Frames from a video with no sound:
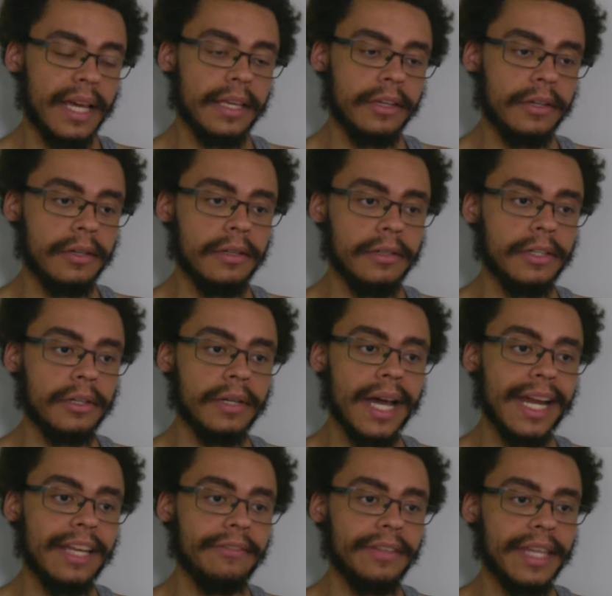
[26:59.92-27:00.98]
Yeah,
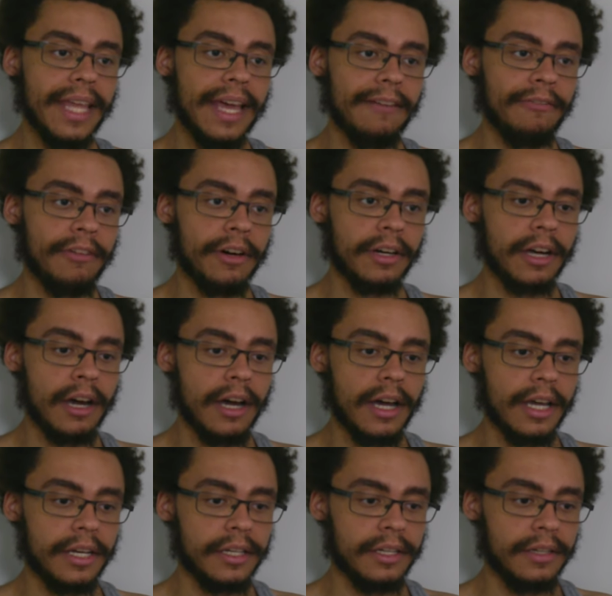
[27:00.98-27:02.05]
you're not even that far
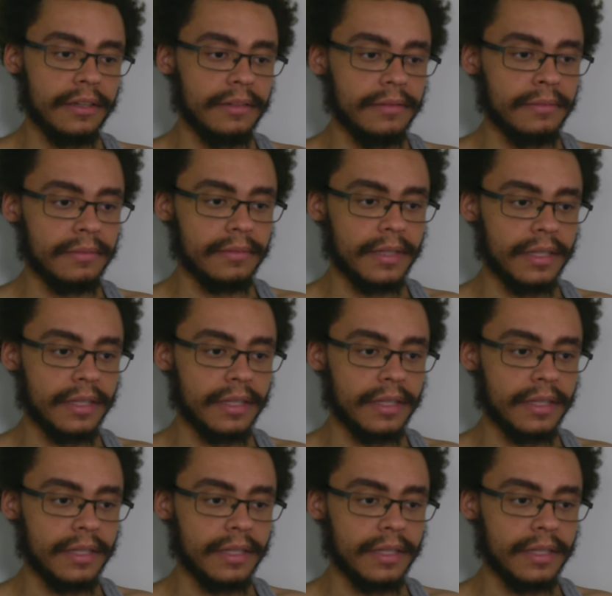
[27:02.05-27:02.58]
gone, dude.